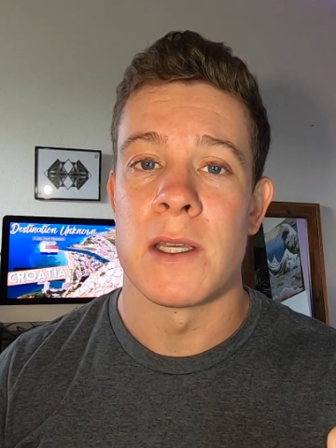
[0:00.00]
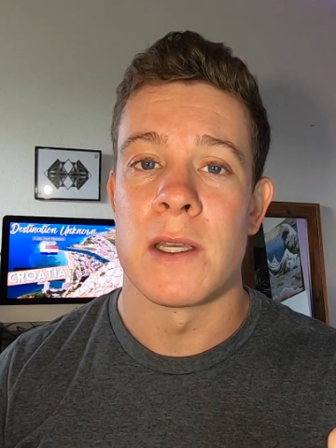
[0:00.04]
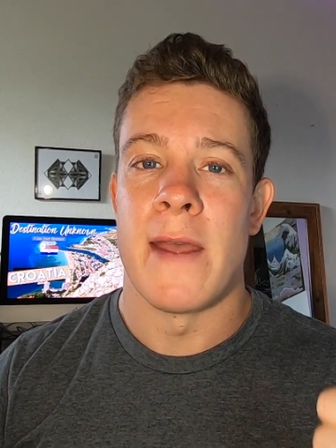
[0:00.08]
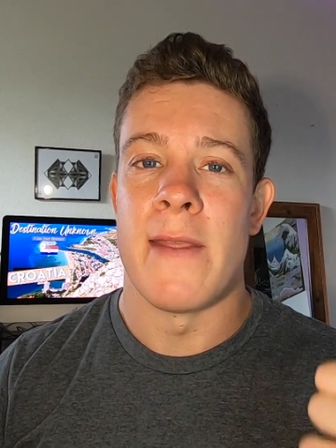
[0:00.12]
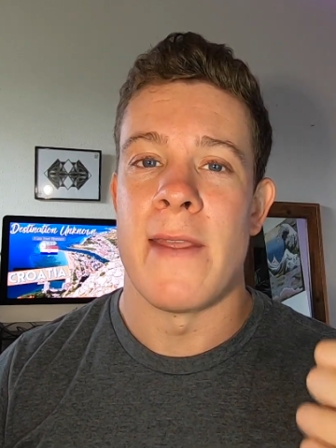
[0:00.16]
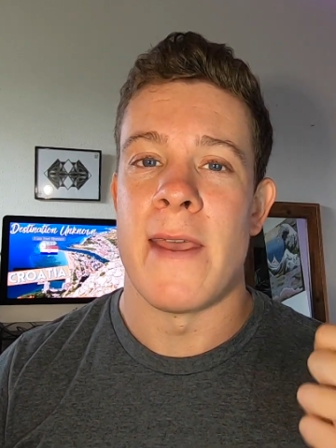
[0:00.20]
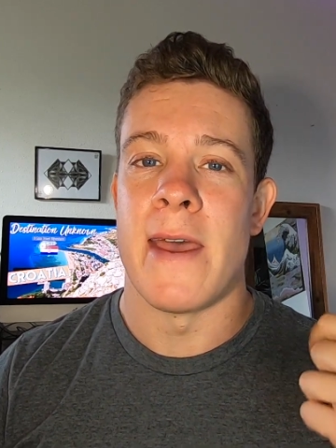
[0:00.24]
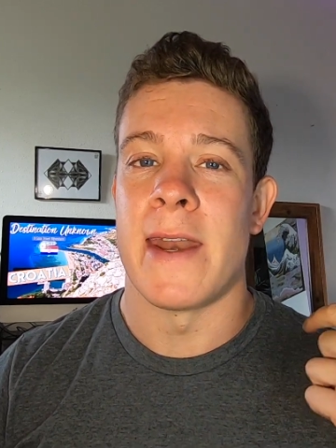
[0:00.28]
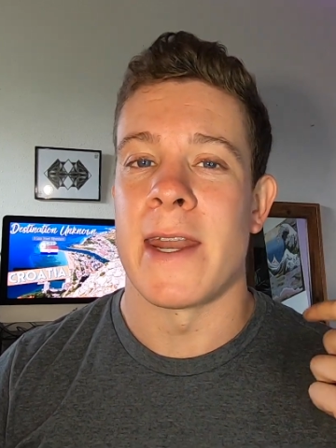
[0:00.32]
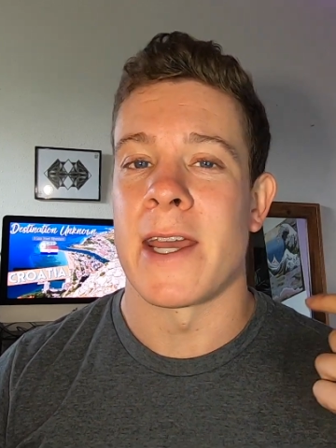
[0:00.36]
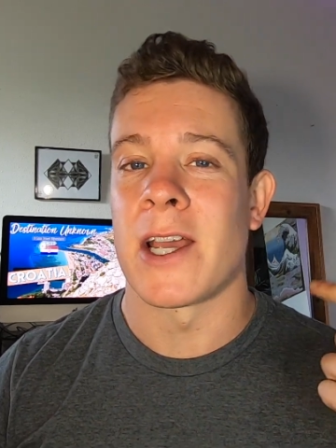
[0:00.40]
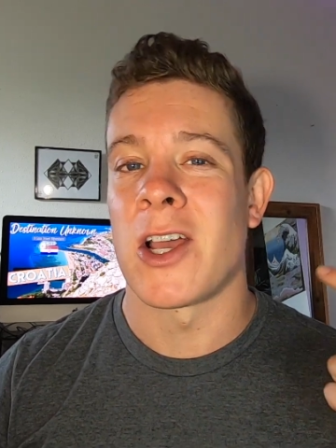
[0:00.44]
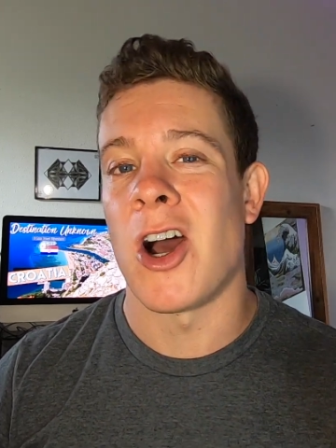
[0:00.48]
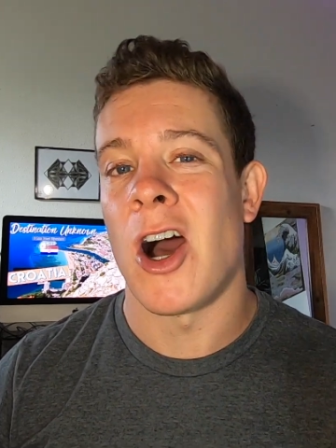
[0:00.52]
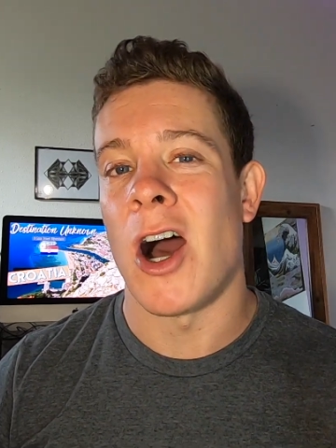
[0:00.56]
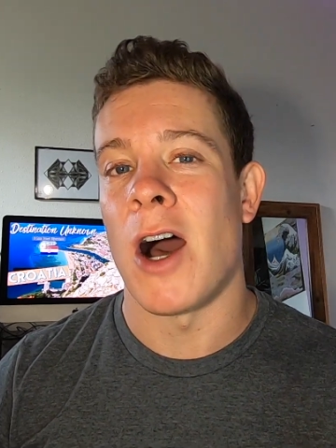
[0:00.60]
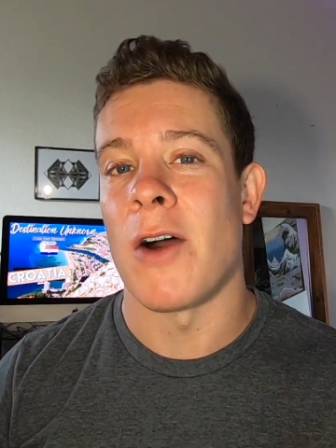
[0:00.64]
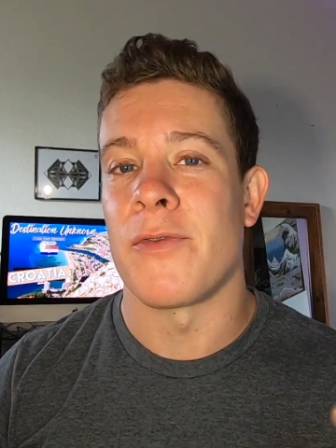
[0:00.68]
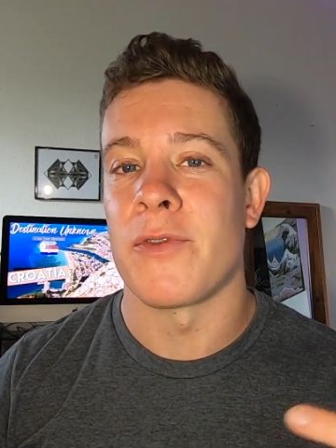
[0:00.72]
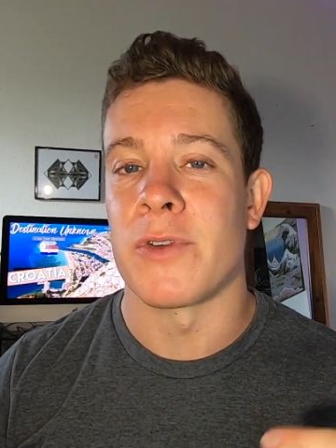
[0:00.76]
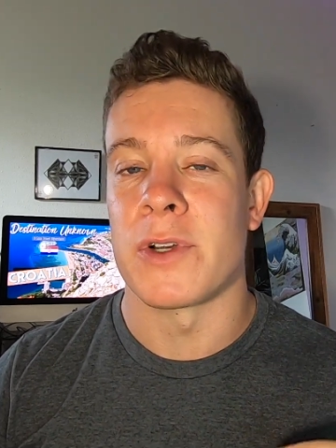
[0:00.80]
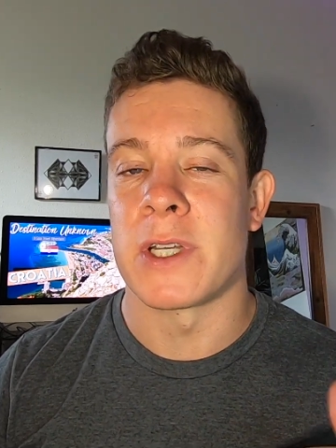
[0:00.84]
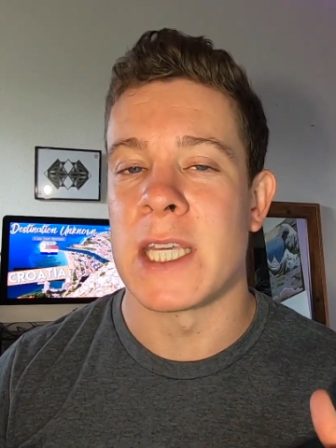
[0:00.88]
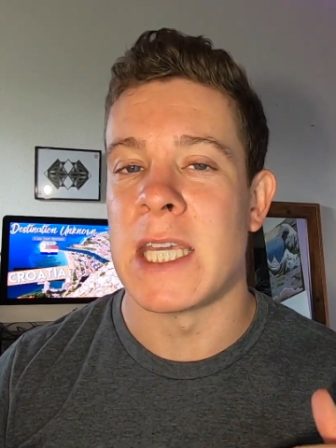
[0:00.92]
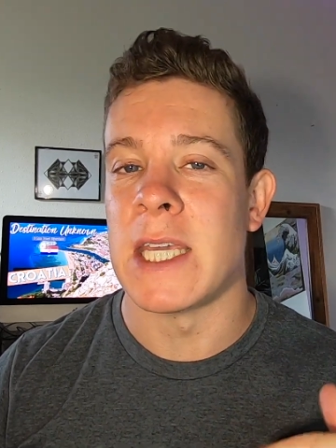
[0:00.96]
and then a
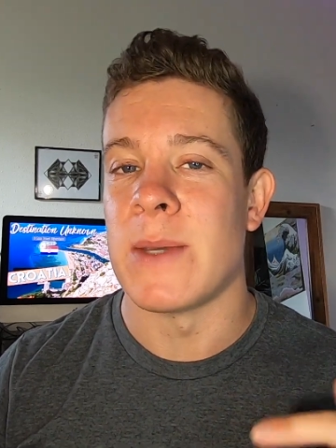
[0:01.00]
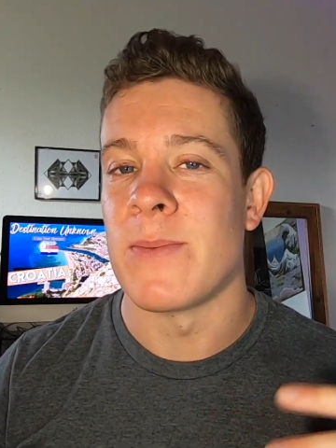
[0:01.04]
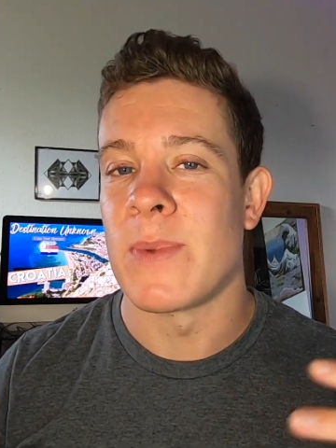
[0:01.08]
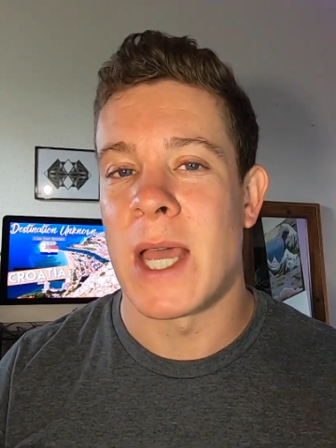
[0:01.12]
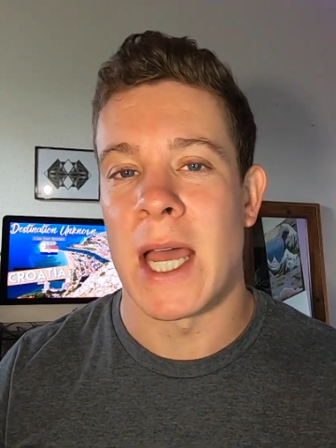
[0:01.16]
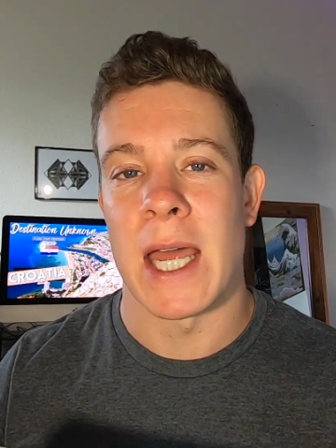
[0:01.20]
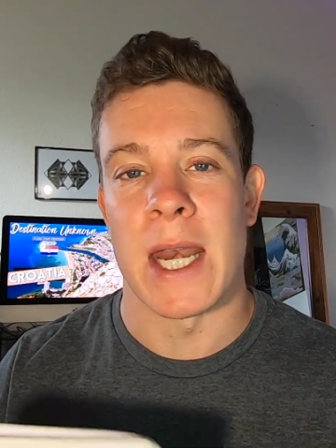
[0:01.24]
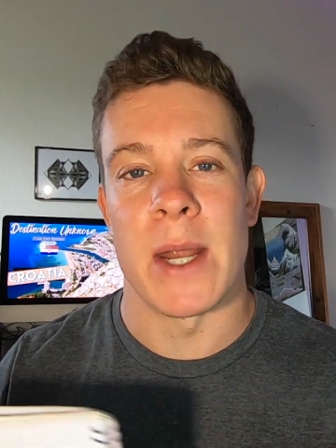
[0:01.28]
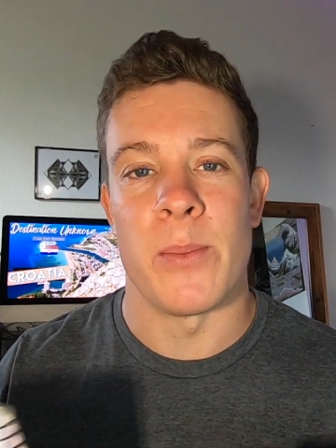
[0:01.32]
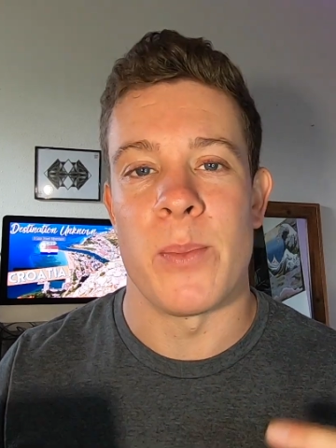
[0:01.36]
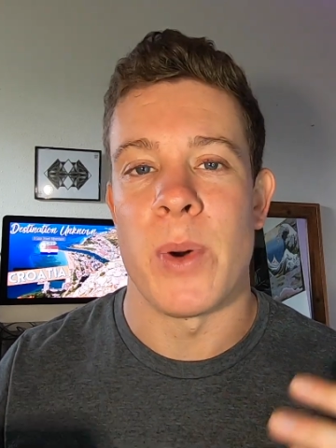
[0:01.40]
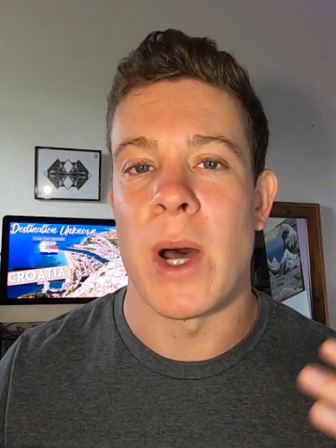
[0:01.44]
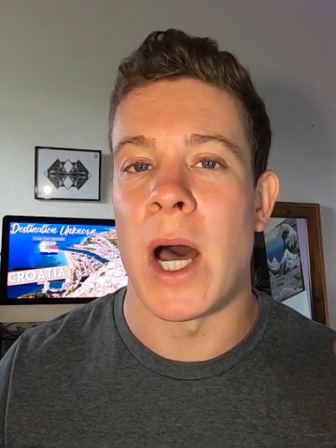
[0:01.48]
cough would keep kind of